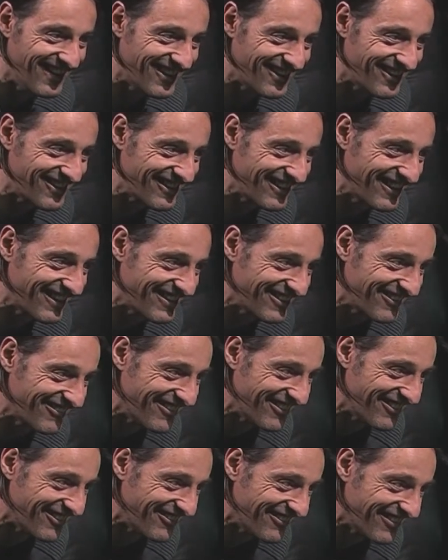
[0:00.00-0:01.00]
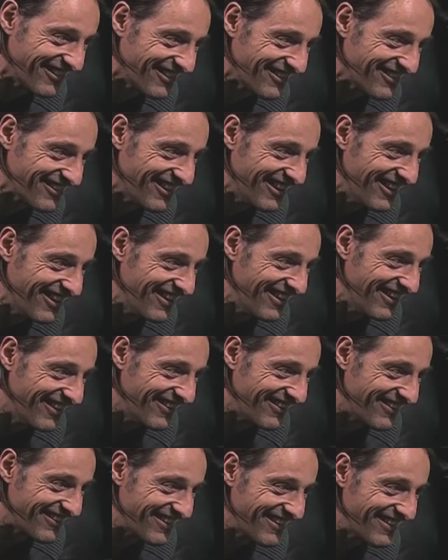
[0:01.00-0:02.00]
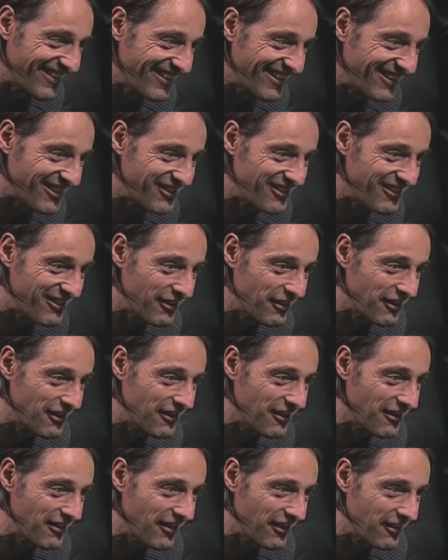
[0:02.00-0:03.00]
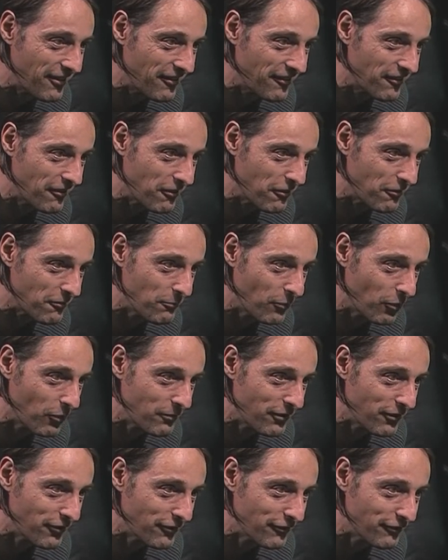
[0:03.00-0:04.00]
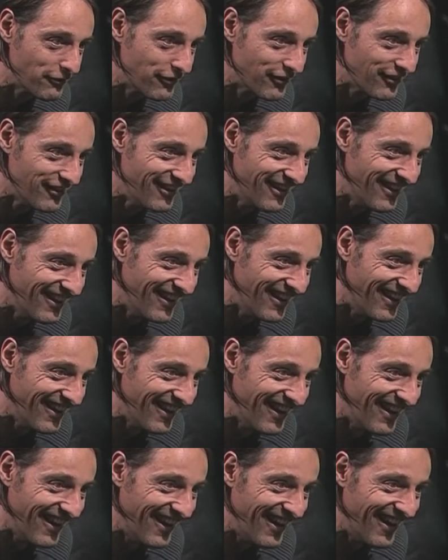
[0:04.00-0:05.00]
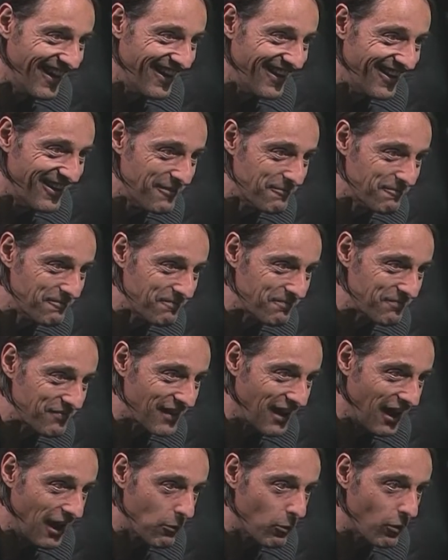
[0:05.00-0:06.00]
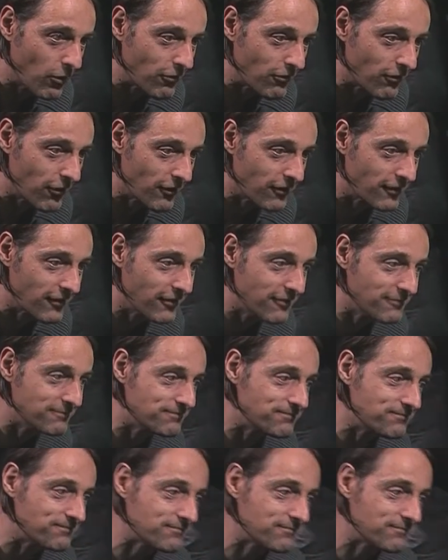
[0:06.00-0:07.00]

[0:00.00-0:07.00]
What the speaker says: Let's get rid of this. Okay, this is more beautiful. I was on